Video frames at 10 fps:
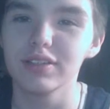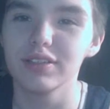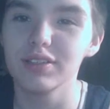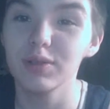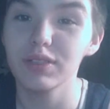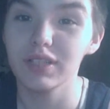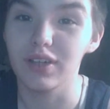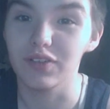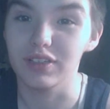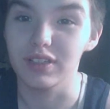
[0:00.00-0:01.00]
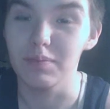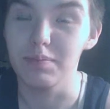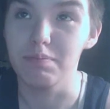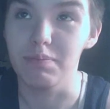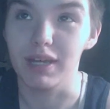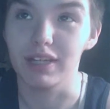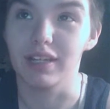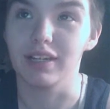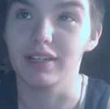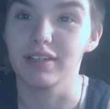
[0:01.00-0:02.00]
Suicide's obviously a big
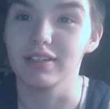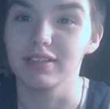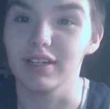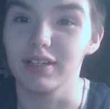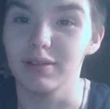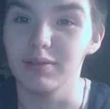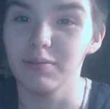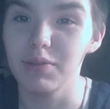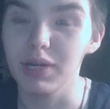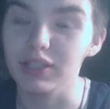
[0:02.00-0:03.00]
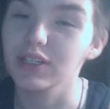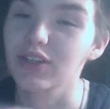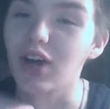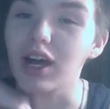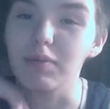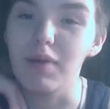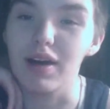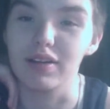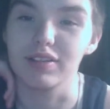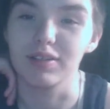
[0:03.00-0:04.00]
thing. It's a big thing to talk
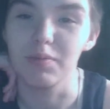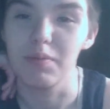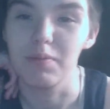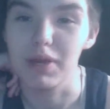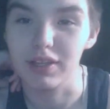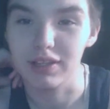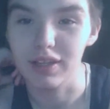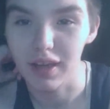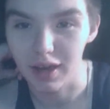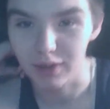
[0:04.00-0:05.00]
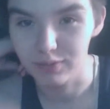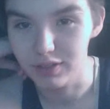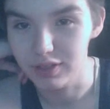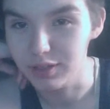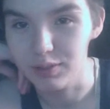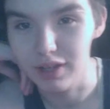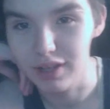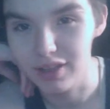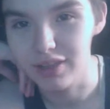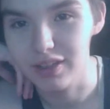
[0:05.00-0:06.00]
about. It's a big thing to have to deal
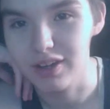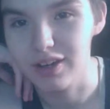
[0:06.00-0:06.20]
with.